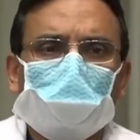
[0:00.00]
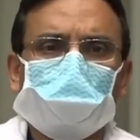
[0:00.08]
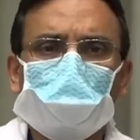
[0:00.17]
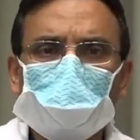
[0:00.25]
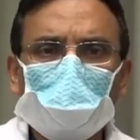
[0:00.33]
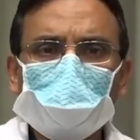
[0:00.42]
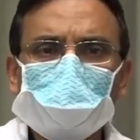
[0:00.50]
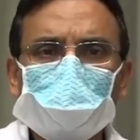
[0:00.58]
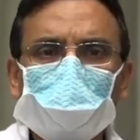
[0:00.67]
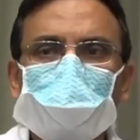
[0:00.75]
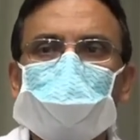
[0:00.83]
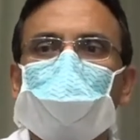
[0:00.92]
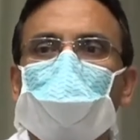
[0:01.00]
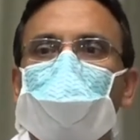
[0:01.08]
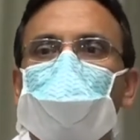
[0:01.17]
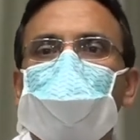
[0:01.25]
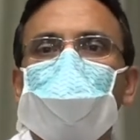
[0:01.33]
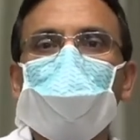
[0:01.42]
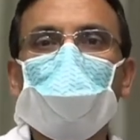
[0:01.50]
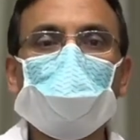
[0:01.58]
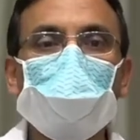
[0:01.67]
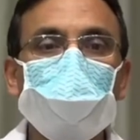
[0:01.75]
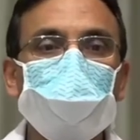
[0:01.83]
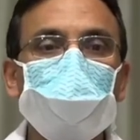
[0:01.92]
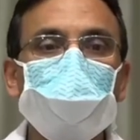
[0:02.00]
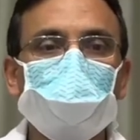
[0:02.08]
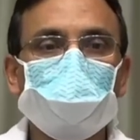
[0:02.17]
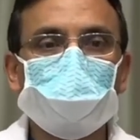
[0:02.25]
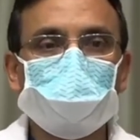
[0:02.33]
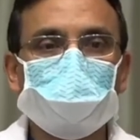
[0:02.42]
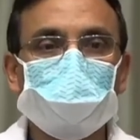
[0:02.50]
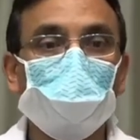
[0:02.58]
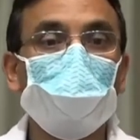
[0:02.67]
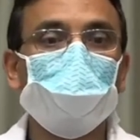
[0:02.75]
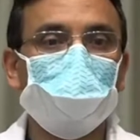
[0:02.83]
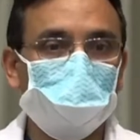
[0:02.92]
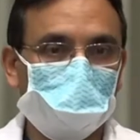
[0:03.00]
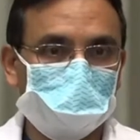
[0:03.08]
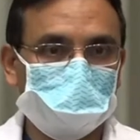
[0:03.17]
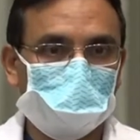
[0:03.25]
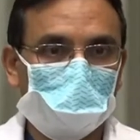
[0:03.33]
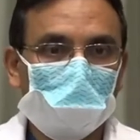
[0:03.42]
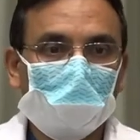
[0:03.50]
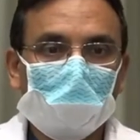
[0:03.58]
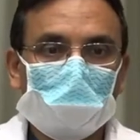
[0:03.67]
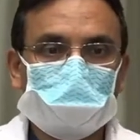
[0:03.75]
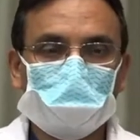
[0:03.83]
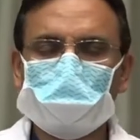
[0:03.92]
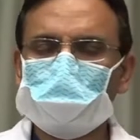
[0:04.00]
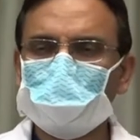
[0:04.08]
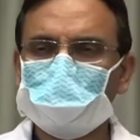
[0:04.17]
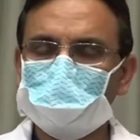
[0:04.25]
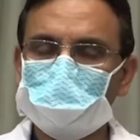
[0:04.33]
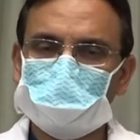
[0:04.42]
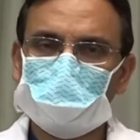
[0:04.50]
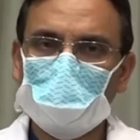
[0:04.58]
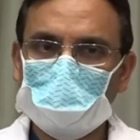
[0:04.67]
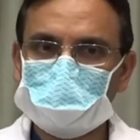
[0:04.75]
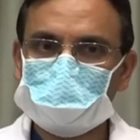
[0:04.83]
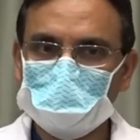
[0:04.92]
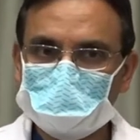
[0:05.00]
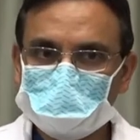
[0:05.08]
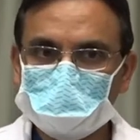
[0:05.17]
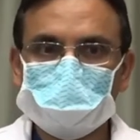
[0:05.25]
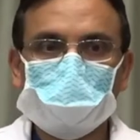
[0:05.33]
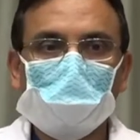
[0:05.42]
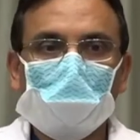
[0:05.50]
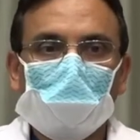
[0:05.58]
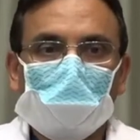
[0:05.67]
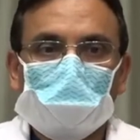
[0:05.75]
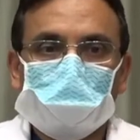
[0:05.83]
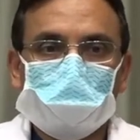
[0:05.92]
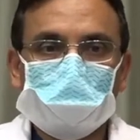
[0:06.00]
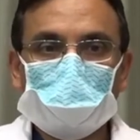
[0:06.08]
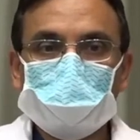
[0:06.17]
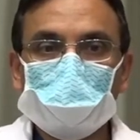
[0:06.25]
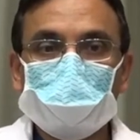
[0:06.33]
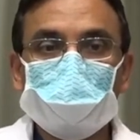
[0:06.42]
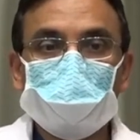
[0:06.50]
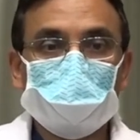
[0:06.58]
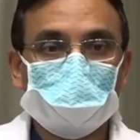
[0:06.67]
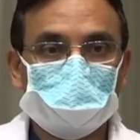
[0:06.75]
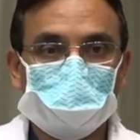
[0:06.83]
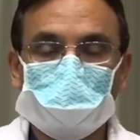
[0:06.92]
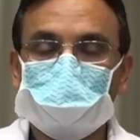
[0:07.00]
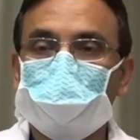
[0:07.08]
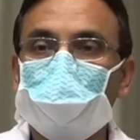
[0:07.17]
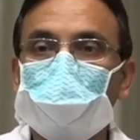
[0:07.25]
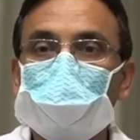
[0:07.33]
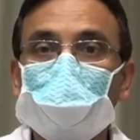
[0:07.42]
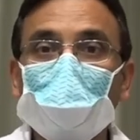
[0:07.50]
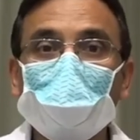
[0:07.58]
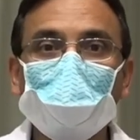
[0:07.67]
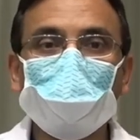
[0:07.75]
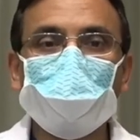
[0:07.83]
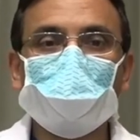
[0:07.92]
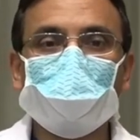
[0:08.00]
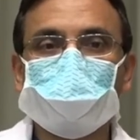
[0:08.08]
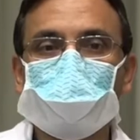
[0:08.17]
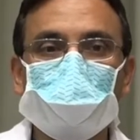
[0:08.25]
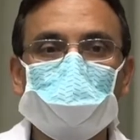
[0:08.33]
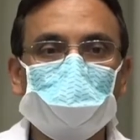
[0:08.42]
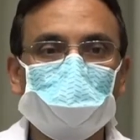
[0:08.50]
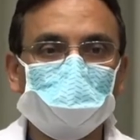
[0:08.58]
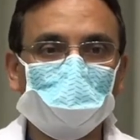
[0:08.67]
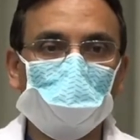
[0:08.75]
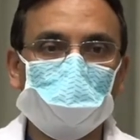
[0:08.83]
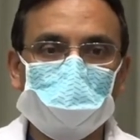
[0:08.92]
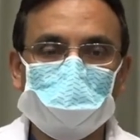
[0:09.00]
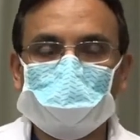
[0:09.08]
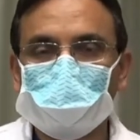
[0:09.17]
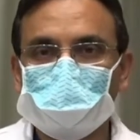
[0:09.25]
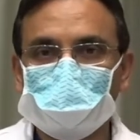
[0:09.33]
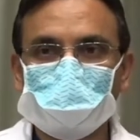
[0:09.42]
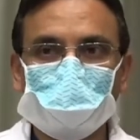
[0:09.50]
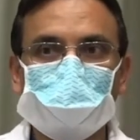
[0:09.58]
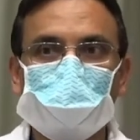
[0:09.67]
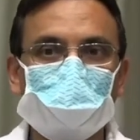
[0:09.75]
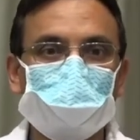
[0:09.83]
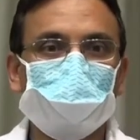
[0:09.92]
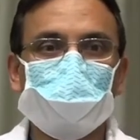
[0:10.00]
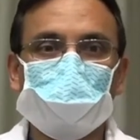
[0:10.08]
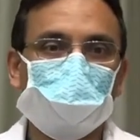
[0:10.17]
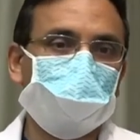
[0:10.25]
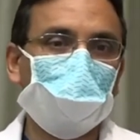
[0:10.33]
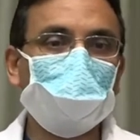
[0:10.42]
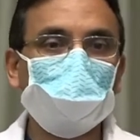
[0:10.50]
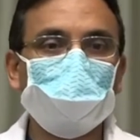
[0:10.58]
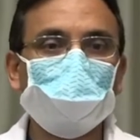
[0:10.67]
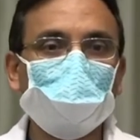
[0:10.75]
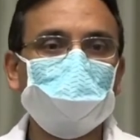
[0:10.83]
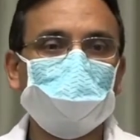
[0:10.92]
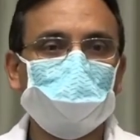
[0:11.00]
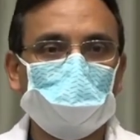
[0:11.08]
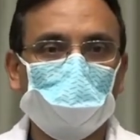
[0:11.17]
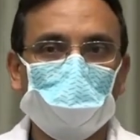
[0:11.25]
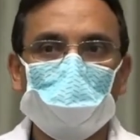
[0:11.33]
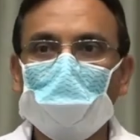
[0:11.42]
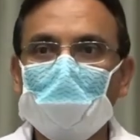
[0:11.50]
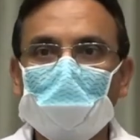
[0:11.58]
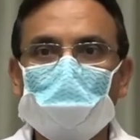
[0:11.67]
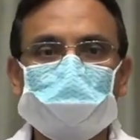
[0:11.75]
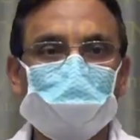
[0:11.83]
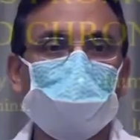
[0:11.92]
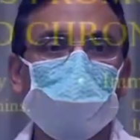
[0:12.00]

There are a lot of things that make a wound slow to heal. Some of it is common sense main one is nutrition. If you're not having enough protein or calories, you know, I tell my patients if there's not enough gas in the car, it's not